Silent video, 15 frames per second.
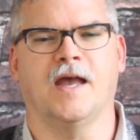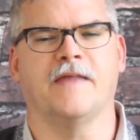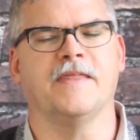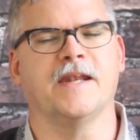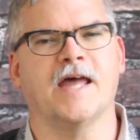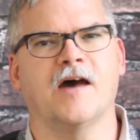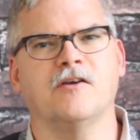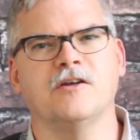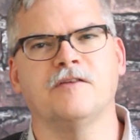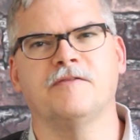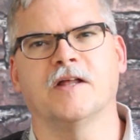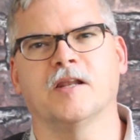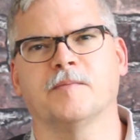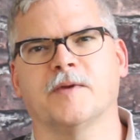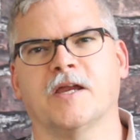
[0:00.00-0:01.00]
And then how to
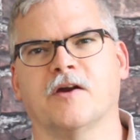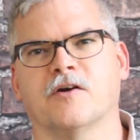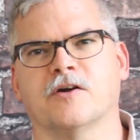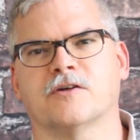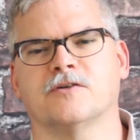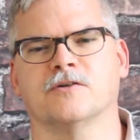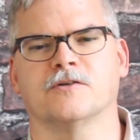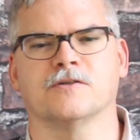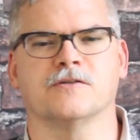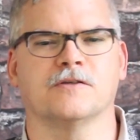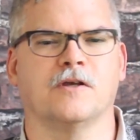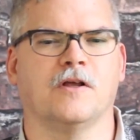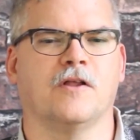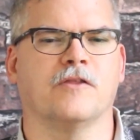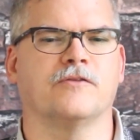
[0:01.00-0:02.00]
develop
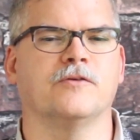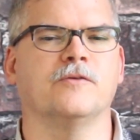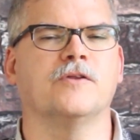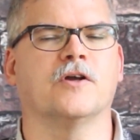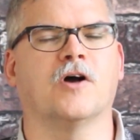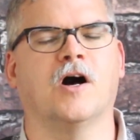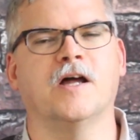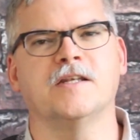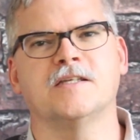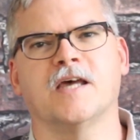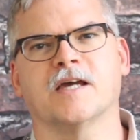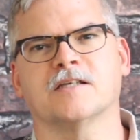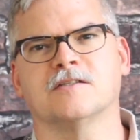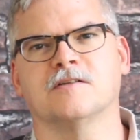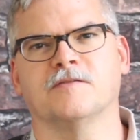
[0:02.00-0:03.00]
characters through the
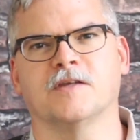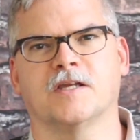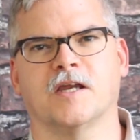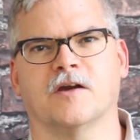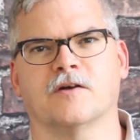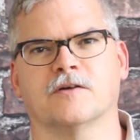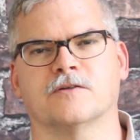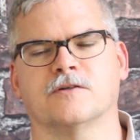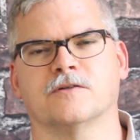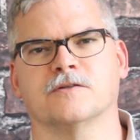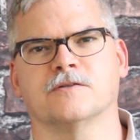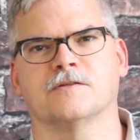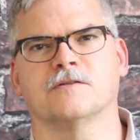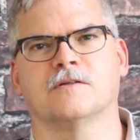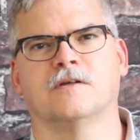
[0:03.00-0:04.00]
context of the
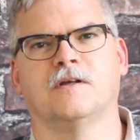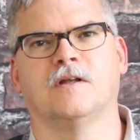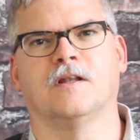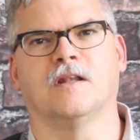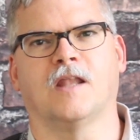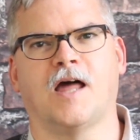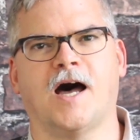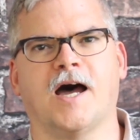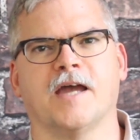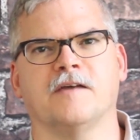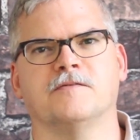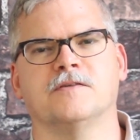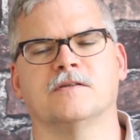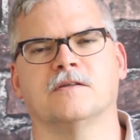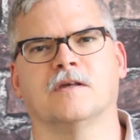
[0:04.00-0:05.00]
characters'
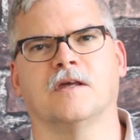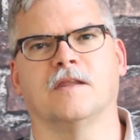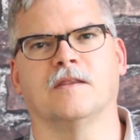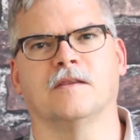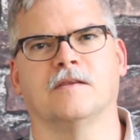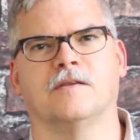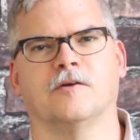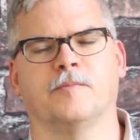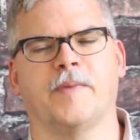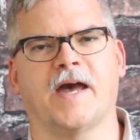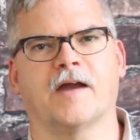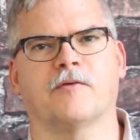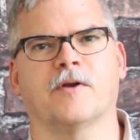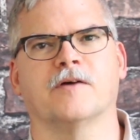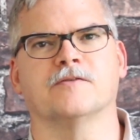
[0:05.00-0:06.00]
lives and their
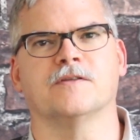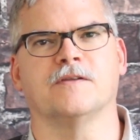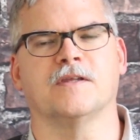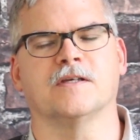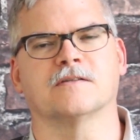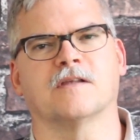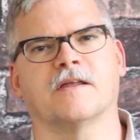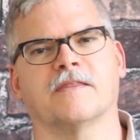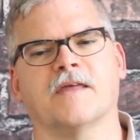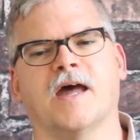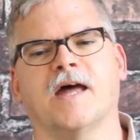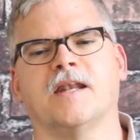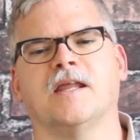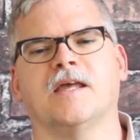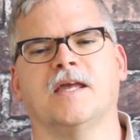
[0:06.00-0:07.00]
backgrounds and things like
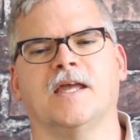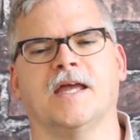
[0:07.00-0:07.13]
that.